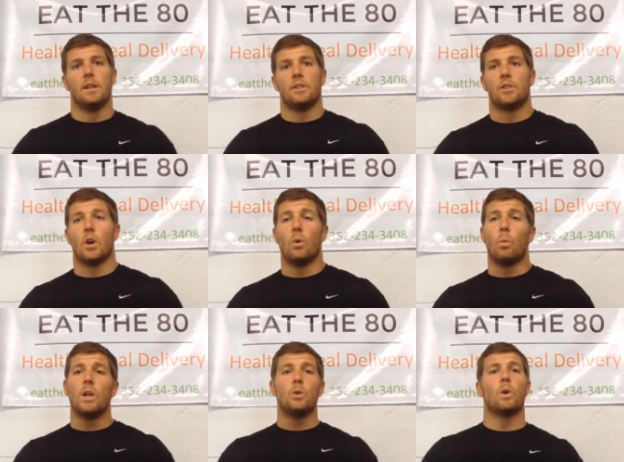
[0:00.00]
So
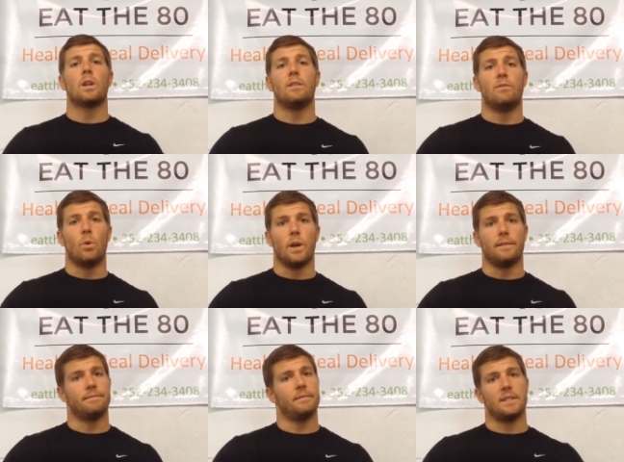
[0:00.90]
what do you want to avoid?
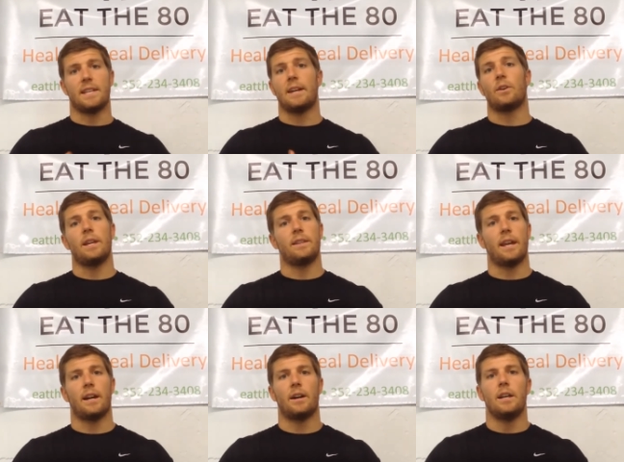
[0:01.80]
Set it right
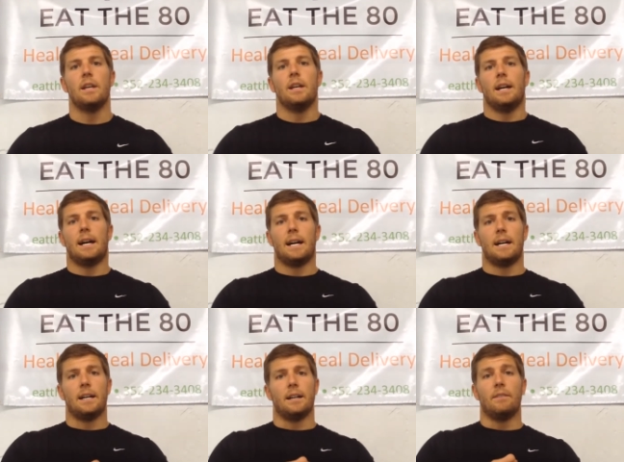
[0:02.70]
there.
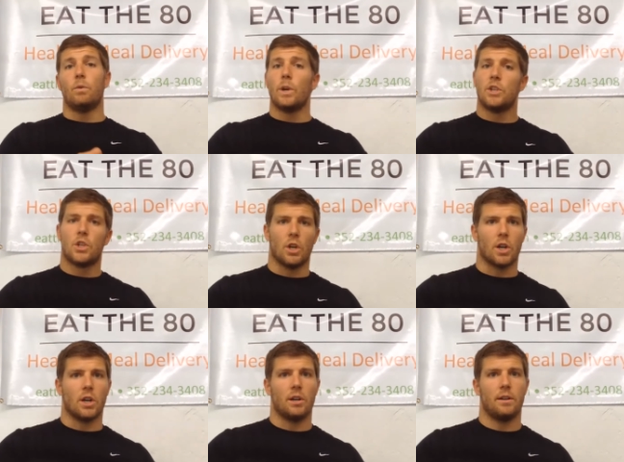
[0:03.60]
Uh, avoid
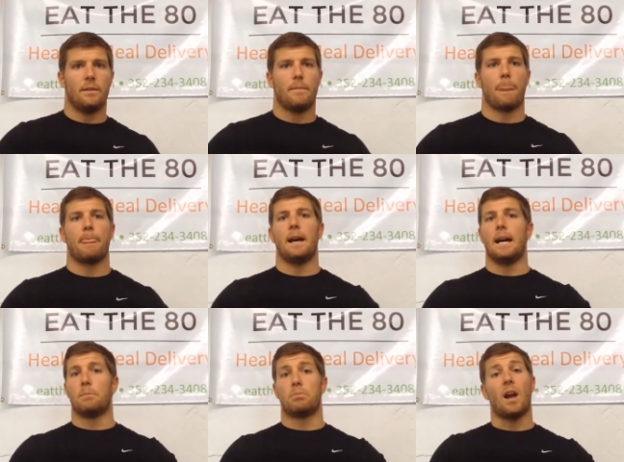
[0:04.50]
sugar,
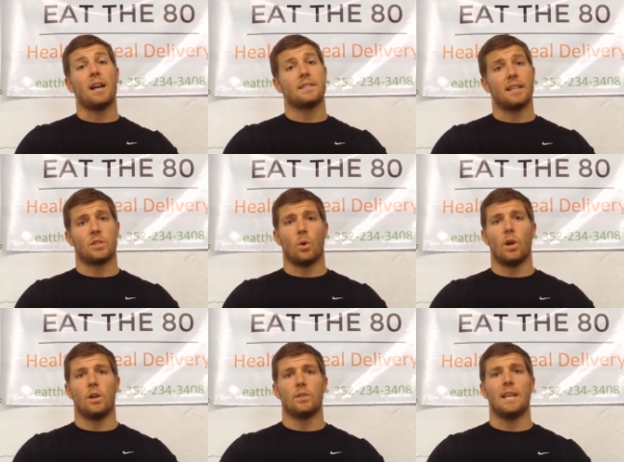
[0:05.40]
uh, processed
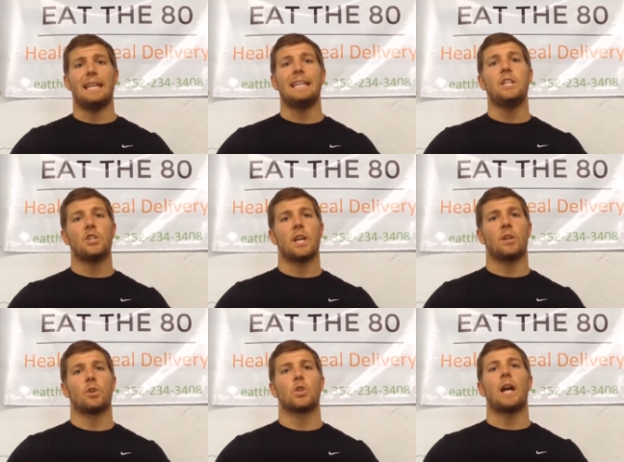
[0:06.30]
oils, and in
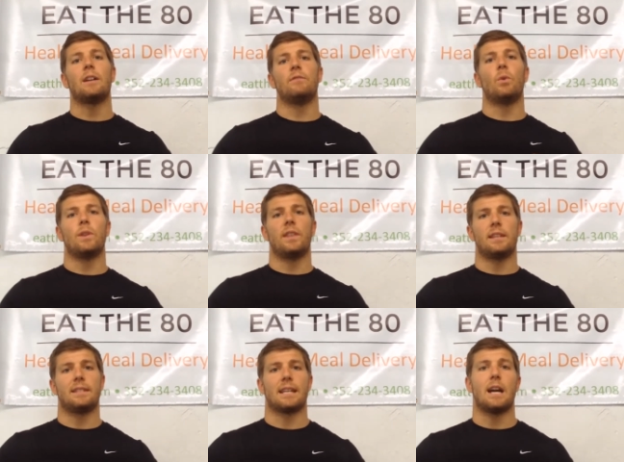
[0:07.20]
general, try to avoid
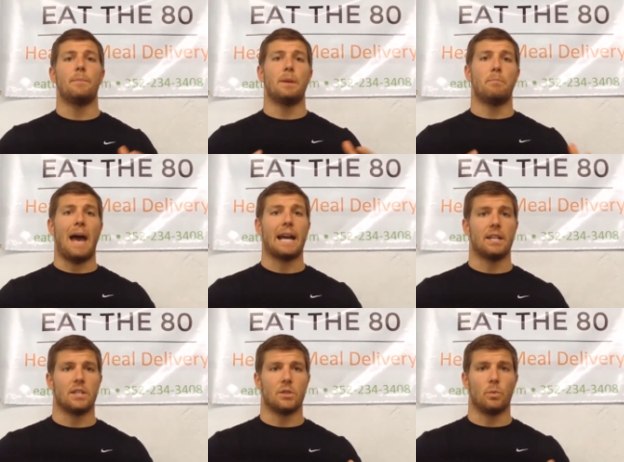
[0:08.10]
things that come in
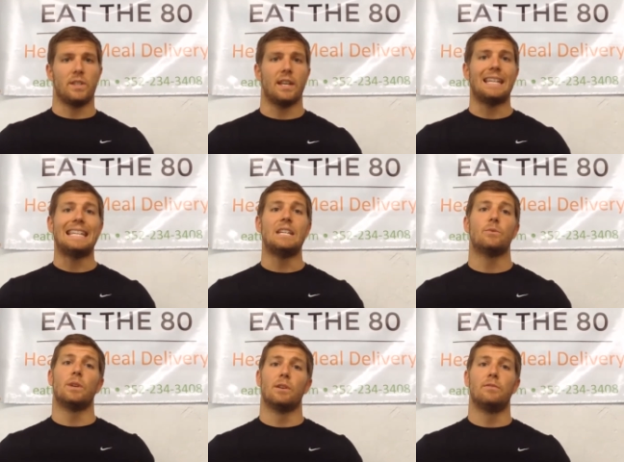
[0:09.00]
packages. We say eat
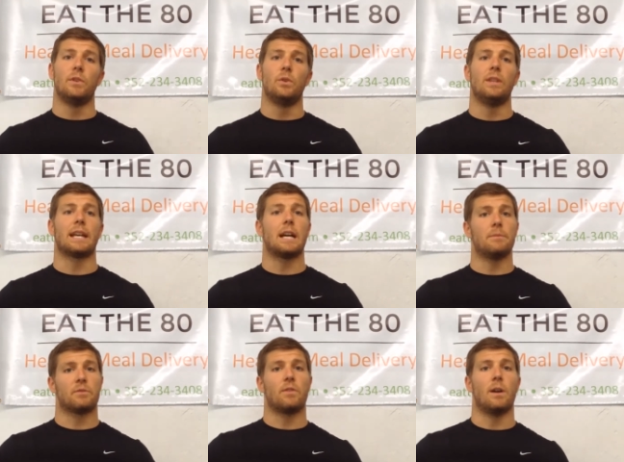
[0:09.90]
real food that
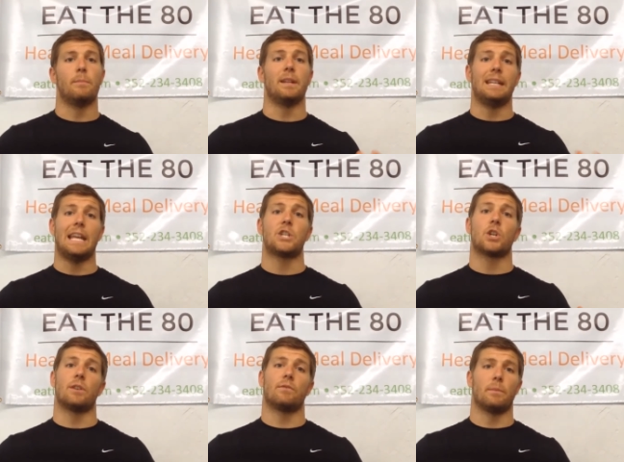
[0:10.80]
comes from
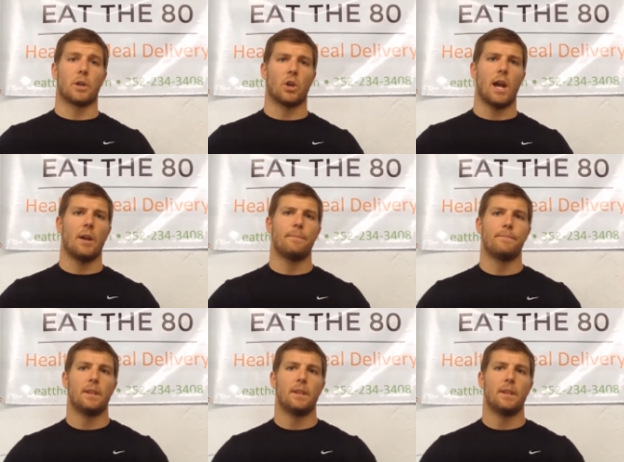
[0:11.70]
nature and from the ground.